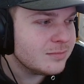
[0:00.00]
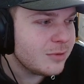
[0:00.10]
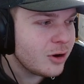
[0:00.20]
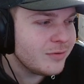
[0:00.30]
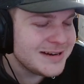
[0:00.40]

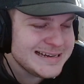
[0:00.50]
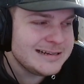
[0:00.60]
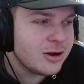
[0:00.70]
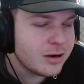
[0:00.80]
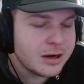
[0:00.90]
already
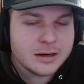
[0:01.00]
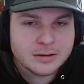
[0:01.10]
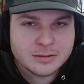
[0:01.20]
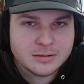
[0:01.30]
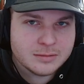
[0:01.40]

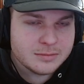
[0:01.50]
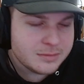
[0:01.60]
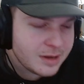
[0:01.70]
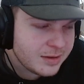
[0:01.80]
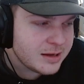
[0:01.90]
gone
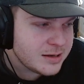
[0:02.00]
that they